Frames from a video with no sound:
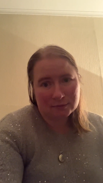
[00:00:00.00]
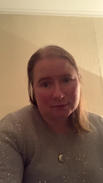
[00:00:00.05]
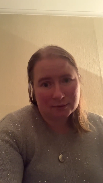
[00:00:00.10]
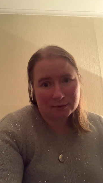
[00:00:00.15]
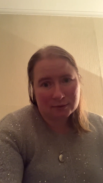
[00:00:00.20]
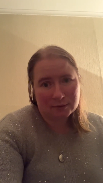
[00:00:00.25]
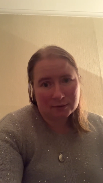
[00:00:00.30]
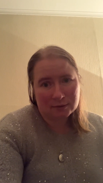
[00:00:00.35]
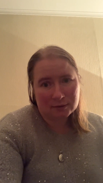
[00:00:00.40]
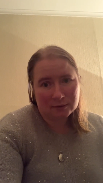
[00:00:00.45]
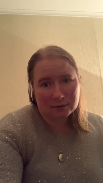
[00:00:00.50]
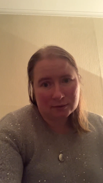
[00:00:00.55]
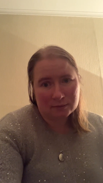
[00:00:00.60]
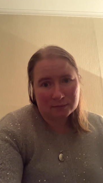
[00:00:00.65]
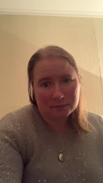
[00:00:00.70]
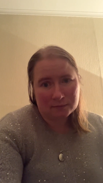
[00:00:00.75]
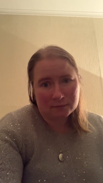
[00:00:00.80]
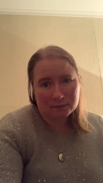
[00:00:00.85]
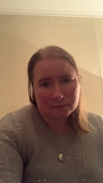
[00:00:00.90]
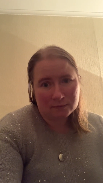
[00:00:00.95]

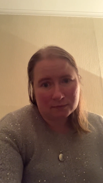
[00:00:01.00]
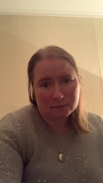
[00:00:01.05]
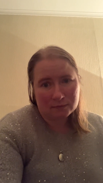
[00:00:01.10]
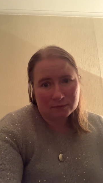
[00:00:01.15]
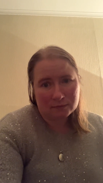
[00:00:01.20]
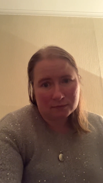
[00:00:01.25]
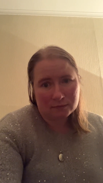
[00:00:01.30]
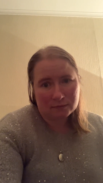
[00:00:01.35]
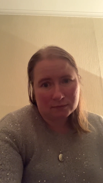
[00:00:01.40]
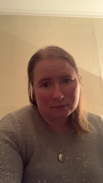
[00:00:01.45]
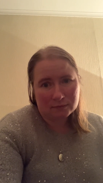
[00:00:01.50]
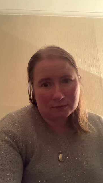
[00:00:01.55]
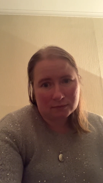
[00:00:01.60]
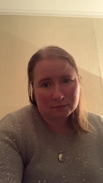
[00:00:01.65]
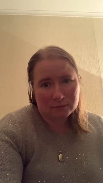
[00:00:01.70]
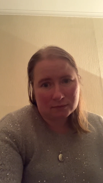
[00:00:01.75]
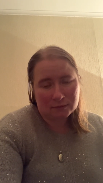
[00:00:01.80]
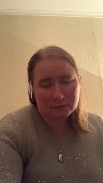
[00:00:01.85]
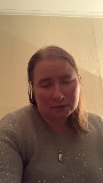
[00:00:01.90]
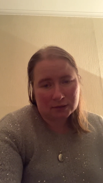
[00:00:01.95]

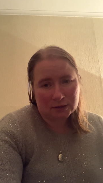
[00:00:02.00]
(silence)